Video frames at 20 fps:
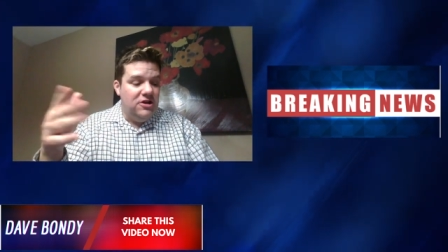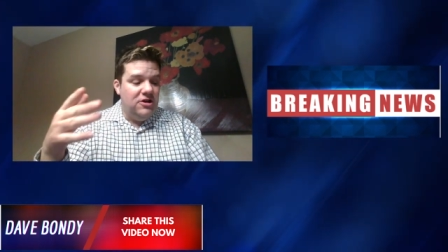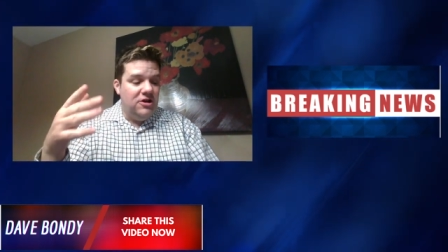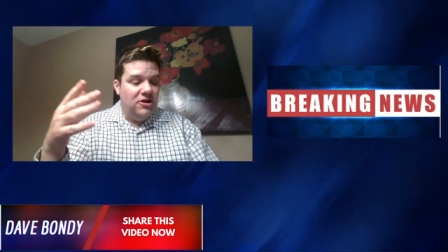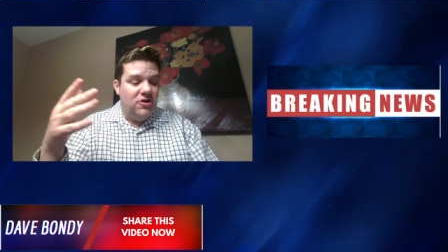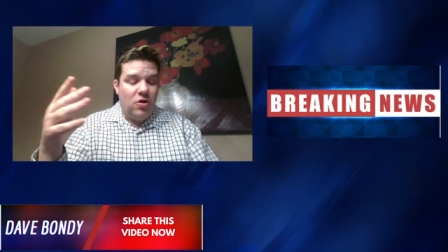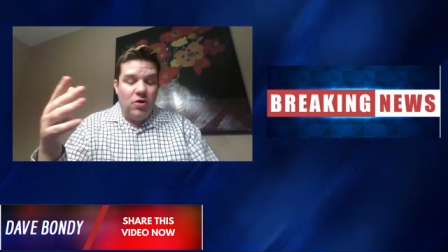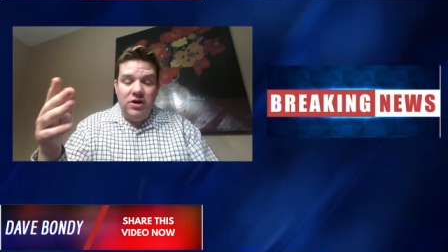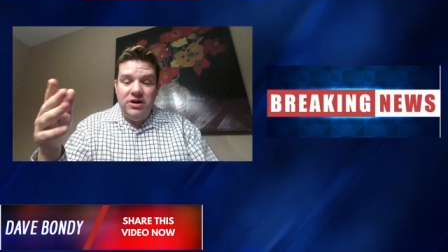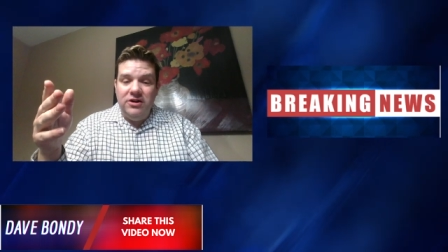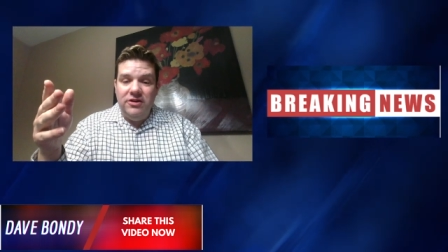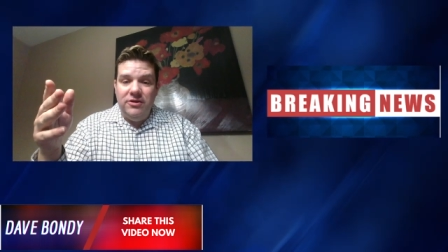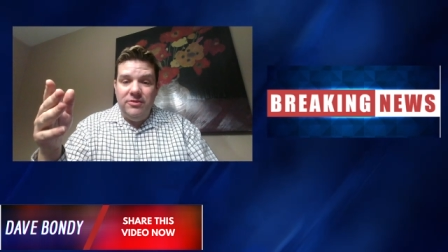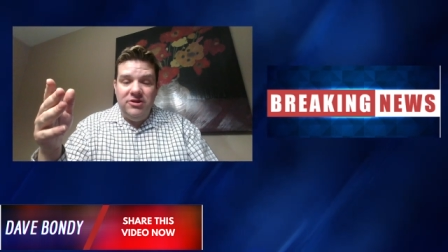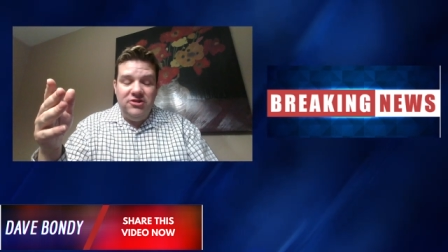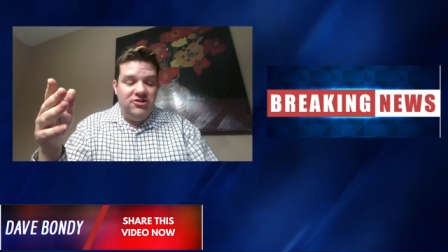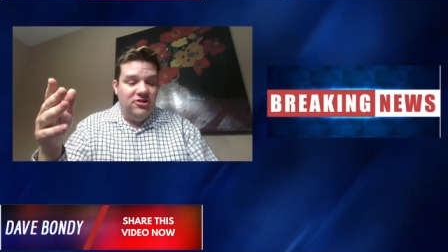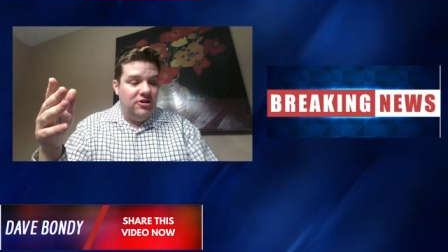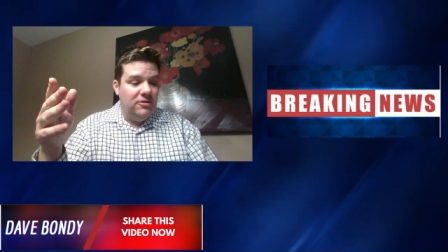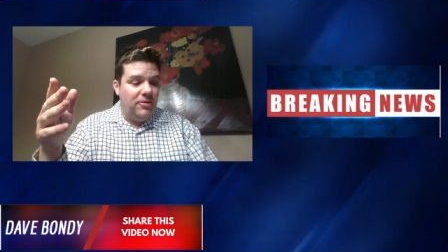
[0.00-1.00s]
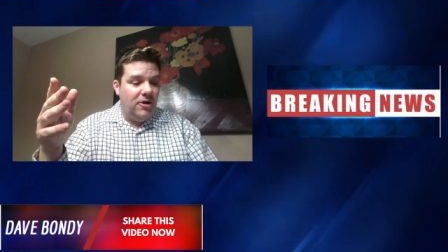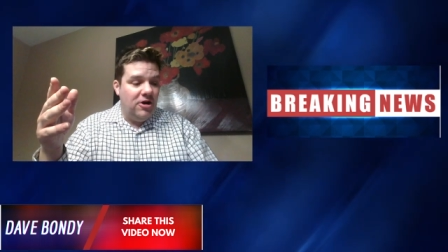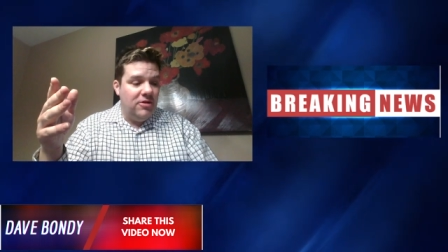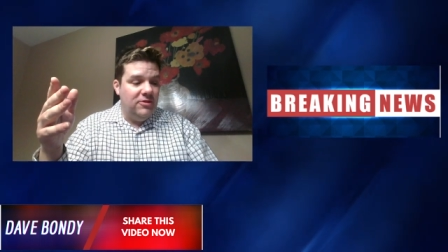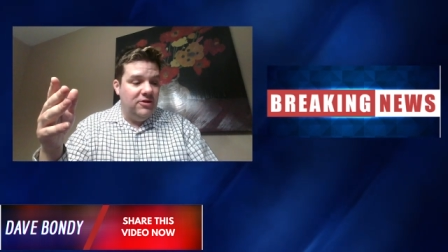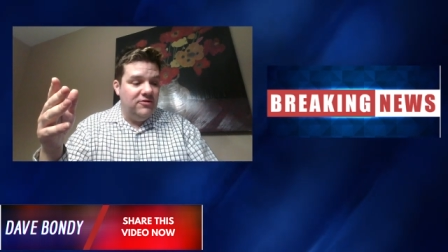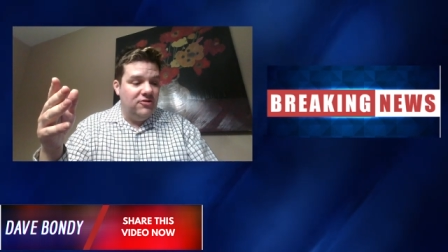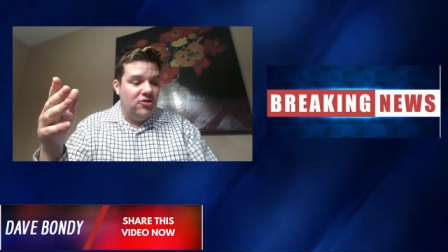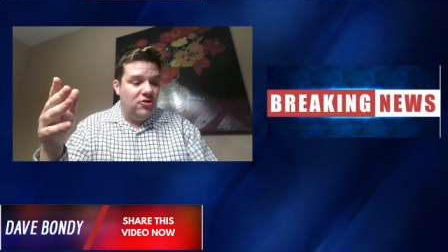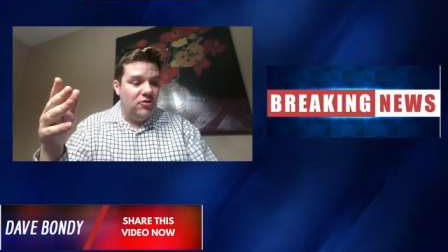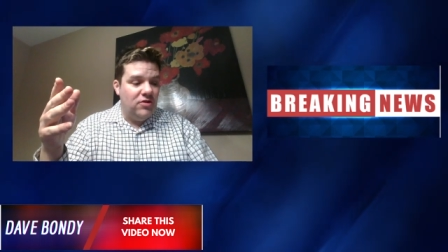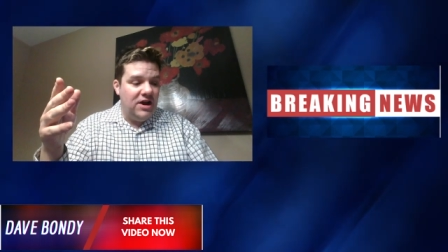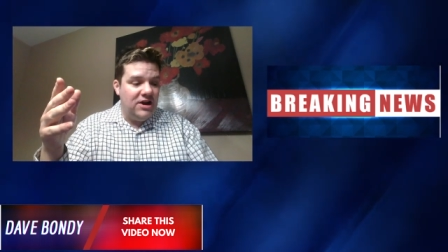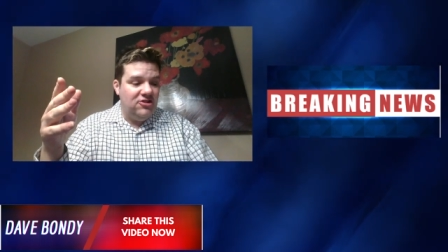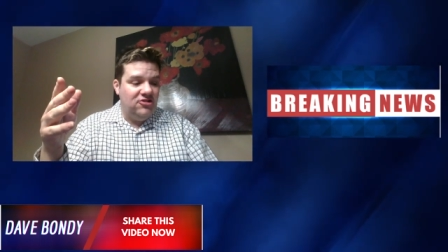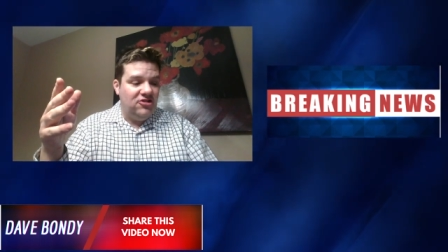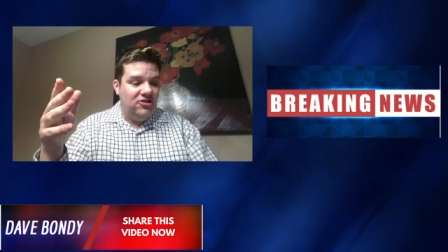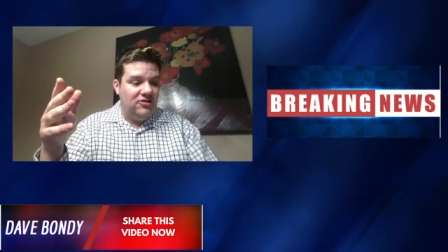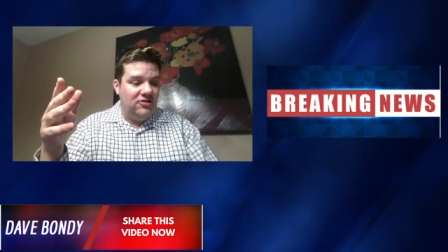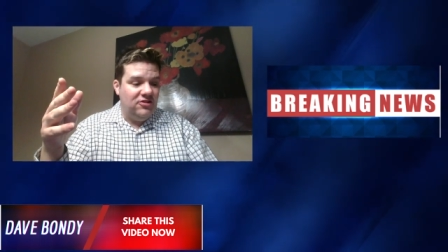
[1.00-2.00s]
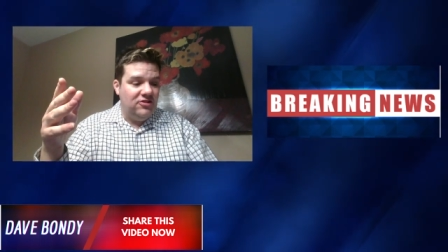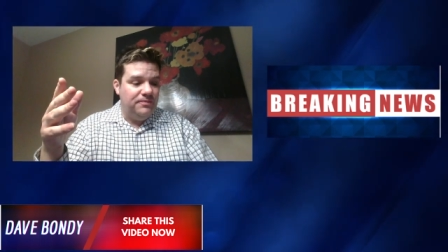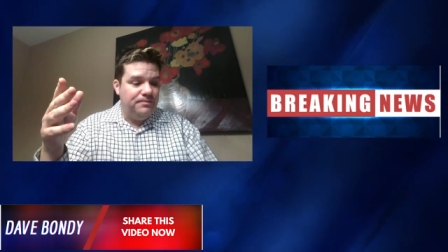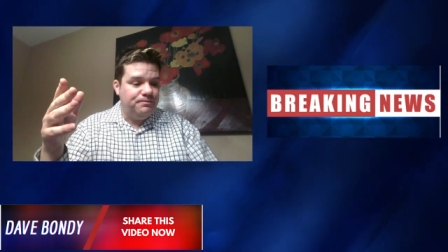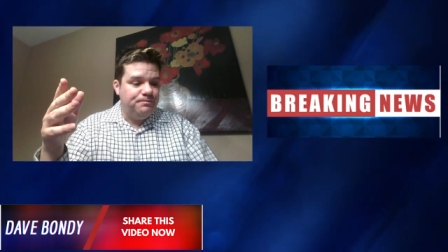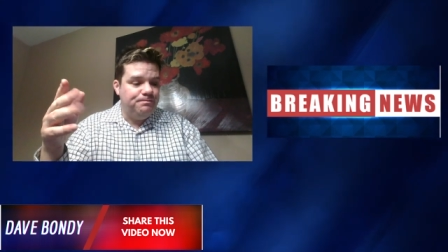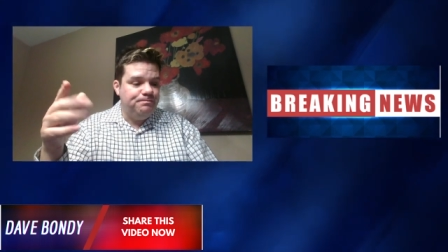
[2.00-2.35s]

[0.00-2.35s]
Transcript: according to the Michigan Department of Corrections.